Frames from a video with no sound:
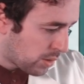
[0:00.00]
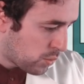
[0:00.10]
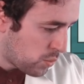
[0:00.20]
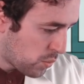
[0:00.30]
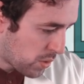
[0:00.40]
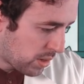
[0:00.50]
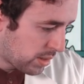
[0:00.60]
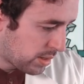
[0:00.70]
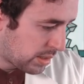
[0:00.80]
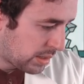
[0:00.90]
Ooh,
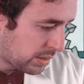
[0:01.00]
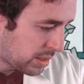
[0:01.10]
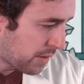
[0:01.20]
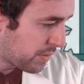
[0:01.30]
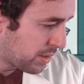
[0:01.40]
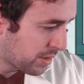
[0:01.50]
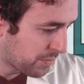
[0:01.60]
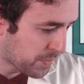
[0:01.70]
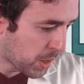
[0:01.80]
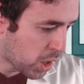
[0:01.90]
have anything
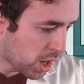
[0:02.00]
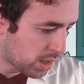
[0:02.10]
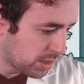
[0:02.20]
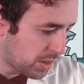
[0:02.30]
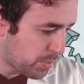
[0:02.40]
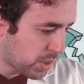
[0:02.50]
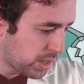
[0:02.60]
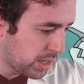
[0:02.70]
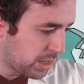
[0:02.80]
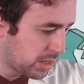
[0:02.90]
from the holiday
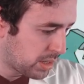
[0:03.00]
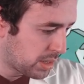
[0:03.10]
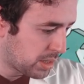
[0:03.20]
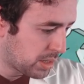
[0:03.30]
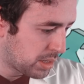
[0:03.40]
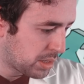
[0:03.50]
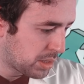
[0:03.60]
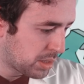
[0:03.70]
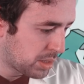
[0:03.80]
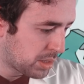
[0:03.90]
party?
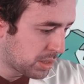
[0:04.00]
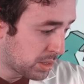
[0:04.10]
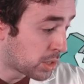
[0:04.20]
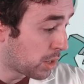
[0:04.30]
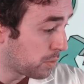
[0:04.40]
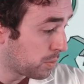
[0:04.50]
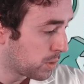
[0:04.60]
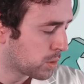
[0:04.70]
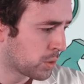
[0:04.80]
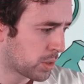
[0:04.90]
No?
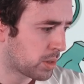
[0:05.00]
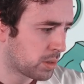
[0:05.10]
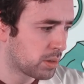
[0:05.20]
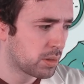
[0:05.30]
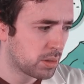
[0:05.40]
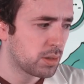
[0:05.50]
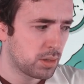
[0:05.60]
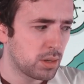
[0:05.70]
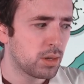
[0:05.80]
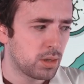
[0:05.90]
Good.
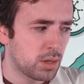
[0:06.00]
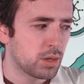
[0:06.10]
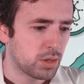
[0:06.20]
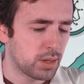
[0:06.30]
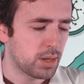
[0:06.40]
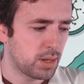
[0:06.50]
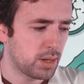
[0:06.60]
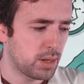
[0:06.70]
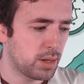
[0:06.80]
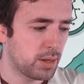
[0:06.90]
Good.
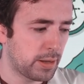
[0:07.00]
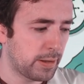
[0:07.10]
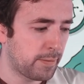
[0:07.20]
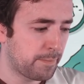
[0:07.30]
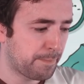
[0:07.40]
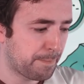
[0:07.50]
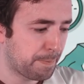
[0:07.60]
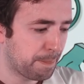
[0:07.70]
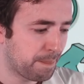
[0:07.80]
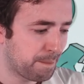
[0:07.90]
Hey, hey.